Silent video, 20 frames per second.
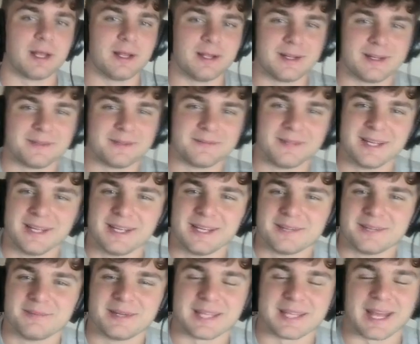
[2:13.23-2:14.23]
um,
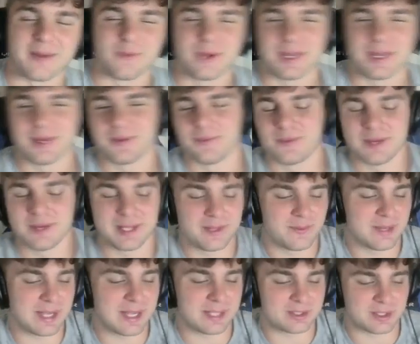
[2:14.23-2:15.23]
but yeah, we, we we
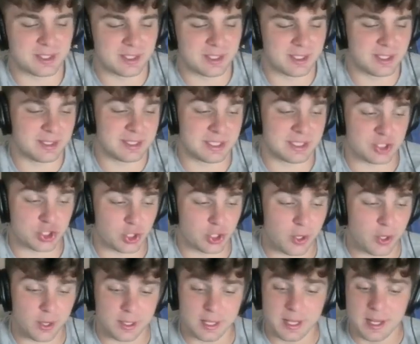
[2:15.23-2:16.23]
got the the shirt
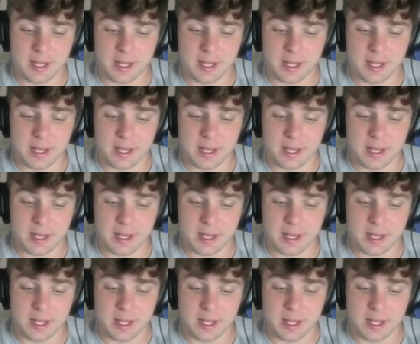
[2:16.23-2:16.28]
on.